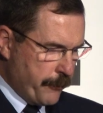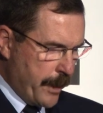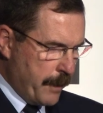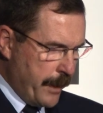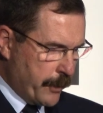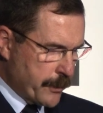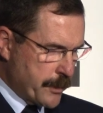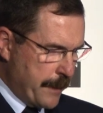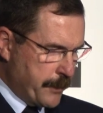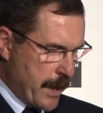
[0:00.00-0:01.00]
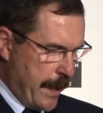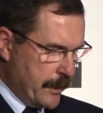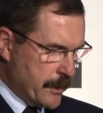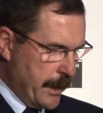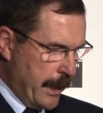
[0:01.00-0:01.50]
a fundamental step
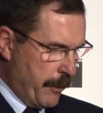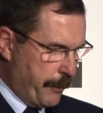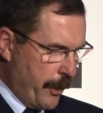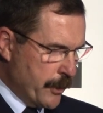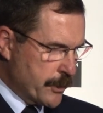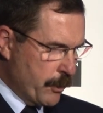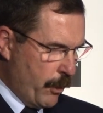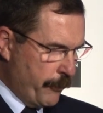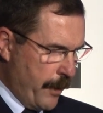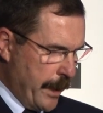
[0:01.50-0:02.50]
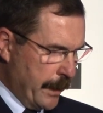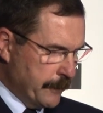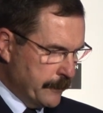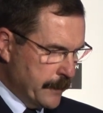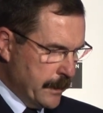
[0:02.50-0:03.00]
change in our approach to
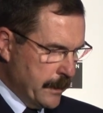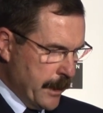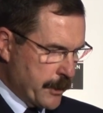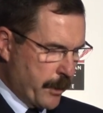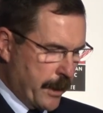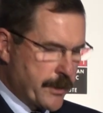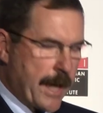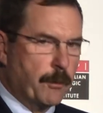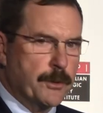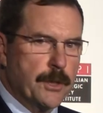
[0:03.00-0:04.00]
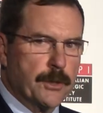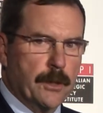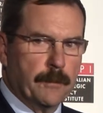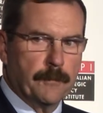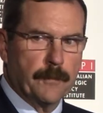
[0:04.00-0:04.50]
warfighting, as well as
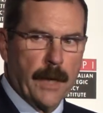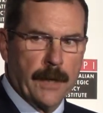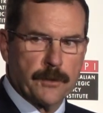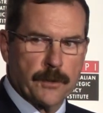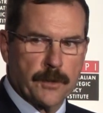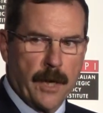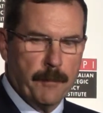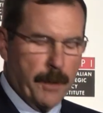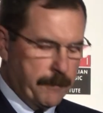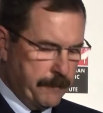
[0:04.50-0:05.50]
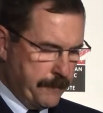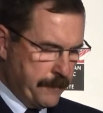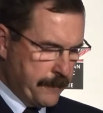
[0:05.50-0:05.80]
acquisition and sustainment.